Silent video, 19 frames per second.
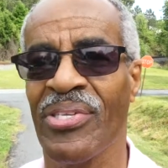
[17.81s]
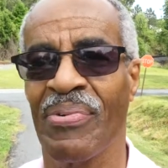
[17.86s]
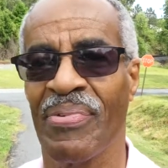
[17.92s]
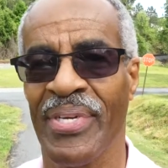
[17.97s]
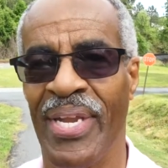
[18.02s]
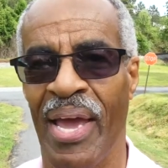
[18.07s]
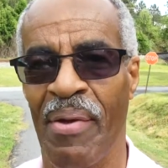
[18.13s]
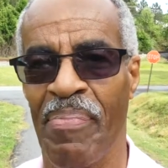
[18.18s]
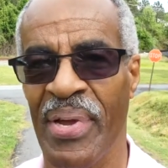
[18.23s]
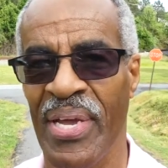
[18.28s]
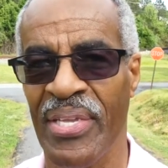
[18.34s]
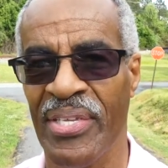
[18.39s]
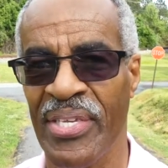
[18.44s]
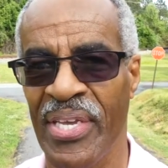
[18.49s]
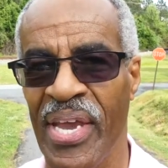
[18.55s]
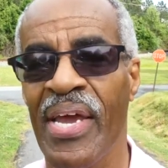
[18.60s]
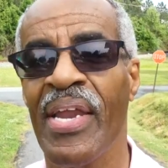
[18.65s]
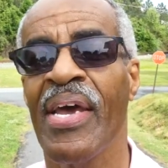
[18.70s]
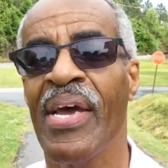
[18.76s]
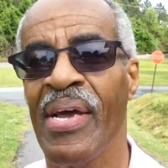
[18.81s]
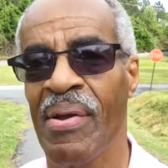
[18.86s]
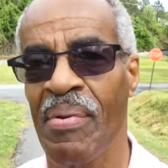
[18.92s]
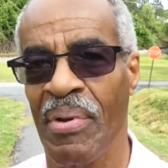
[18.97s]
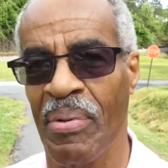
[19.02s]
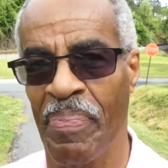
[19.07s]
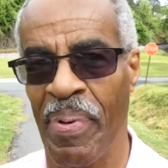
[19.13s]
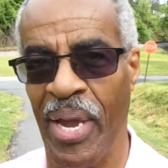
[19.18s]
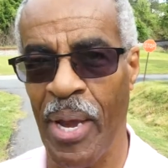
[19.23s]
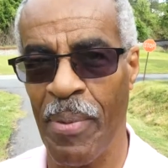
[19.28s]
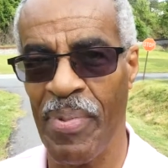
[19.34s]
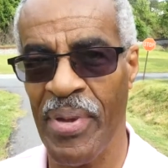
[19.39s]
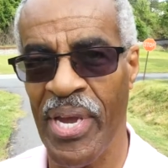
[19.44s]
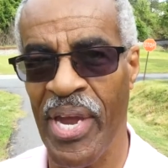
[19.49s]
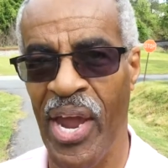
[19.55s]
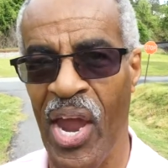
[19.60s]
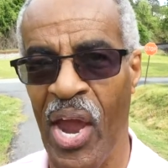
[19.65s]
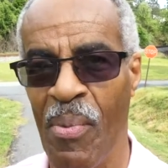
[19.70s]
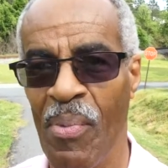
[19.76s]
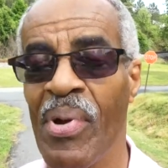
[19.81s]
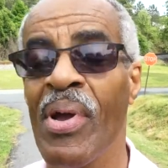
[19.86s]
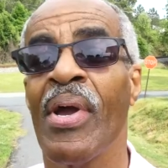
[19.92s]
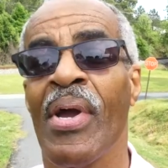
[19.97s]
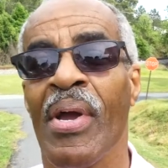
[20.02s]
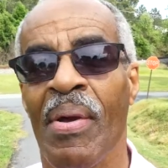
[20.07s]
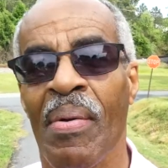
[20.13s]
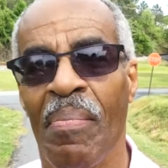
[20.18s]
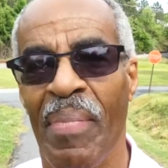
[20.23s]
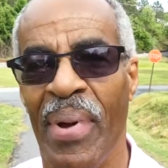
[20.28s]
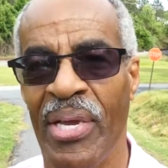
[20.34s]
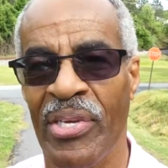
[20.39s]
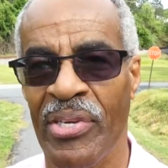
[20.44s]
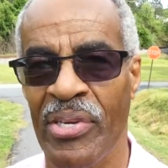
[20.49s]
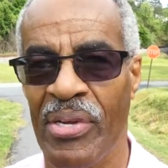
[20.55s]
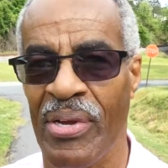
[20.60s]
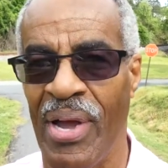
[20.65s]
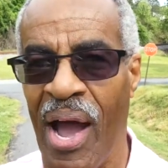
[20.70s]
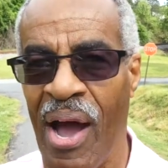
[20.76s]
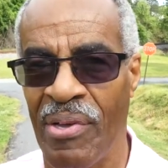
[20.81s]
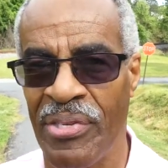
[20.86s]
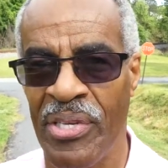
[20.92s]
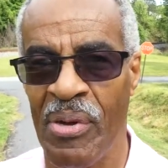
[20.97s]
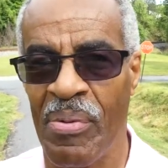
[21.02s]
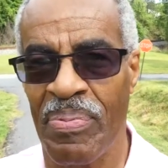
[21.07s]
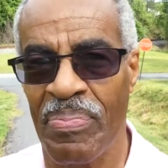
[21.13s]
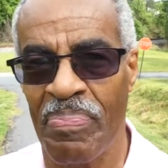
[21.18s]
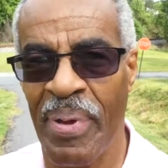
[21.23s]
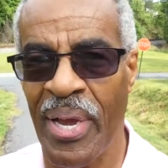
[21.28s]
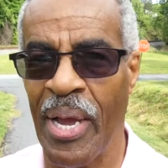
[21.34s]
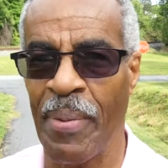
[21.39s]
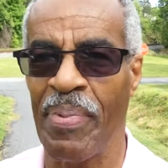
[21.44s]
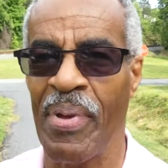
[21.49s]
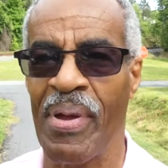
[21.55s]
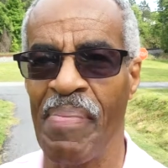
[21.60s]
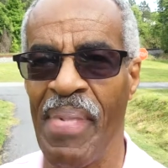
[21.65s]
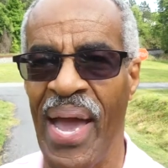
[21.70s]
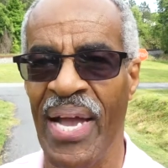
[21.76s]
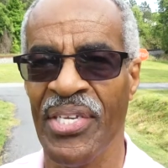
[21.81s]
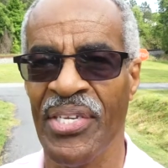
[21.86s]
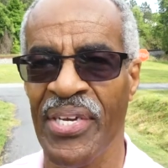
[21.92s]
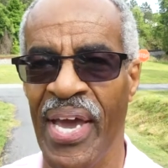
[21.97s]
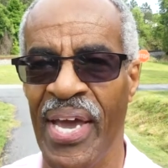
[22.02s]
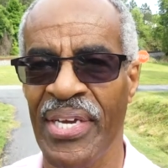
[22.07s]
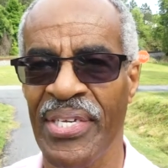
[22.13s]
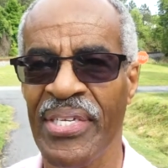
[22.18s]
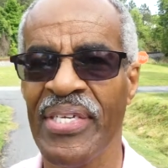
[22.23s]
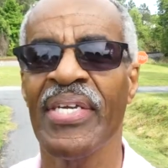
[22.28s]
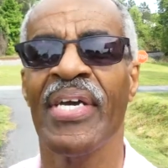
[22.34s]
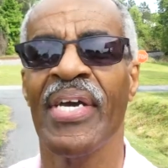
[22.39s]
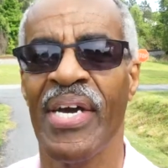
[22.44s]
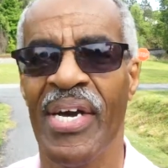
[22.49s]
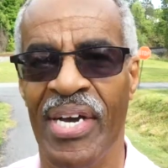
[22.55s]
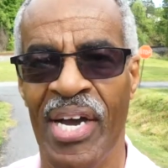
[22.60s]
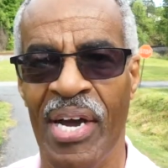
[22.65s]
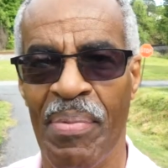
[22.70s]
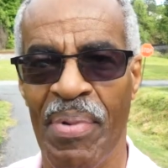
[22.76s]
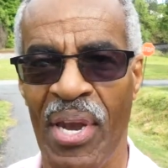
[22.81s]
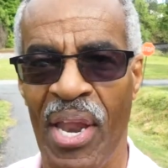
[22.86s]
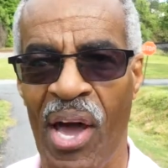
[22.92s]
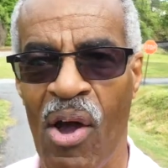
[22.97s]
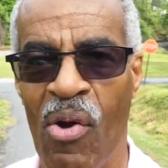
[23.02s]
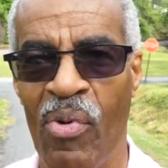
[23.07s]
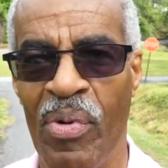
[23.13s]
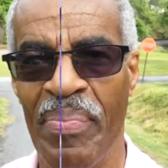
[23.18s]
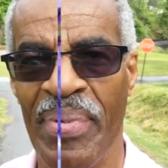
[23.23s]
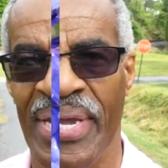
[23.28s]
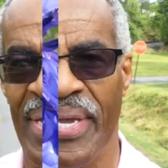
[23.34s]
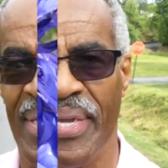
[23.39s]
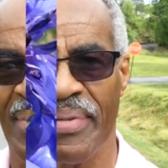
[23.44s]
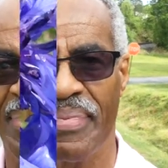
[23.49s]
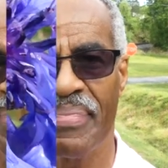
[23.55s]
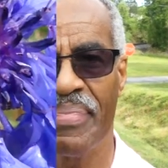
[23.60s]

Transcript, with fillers: So with that being said, pick up your camera, make sure you also pick up your imagination, and come along with me.